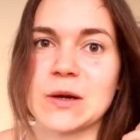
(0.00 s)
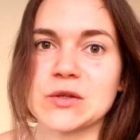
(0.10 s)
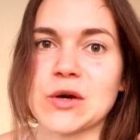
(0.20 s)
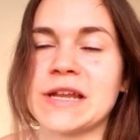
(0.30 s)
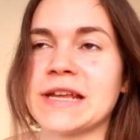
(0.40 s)
I'll
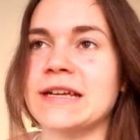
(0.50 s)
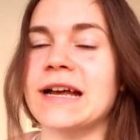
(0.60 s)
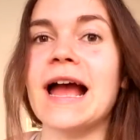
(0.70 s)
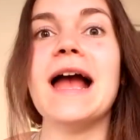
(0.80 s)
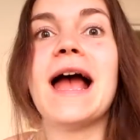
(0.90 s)
try and eat
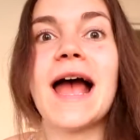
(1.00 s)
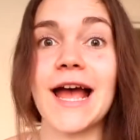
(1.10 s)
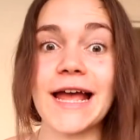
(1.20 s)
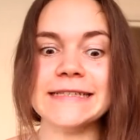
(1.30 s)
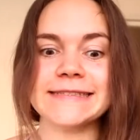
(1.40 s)

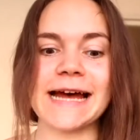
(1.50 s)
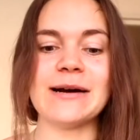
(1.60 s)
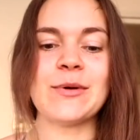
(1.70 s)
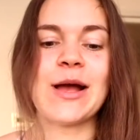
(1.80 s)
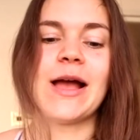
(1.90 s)

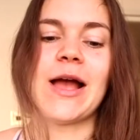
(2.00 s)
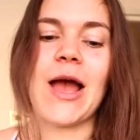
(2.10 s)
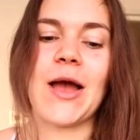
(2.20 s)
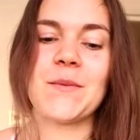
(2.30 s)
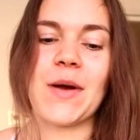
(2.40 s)
ASAP,
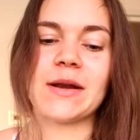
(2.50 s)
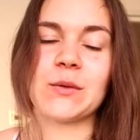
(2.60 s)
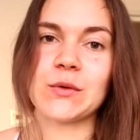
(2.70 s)
um, and it